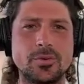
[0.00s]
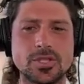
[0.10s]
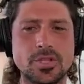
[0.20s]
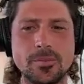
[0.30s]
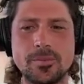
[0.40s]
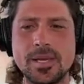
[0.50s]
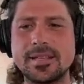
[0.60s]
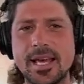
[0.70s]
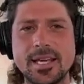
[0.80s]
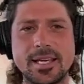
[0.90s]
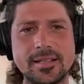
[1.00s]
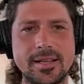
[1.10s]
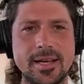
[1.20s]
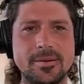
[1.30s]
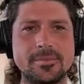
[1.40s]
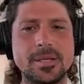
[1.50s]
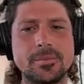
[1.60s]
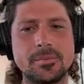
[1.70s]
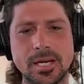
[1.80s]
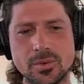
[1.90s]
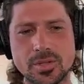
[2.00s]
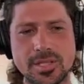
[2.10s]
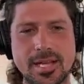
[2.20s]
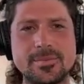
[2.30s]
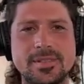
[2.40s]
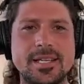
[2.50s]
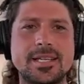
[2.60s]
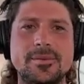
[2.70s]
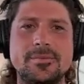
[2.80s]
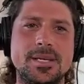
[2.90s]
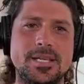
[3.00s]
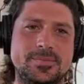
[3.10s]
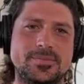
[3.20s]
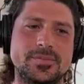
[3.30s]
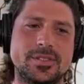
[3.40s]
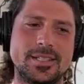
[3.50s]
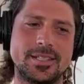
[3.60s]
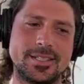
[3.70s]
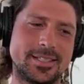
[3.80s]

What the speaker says: was not me taking them, but it was them taking me. And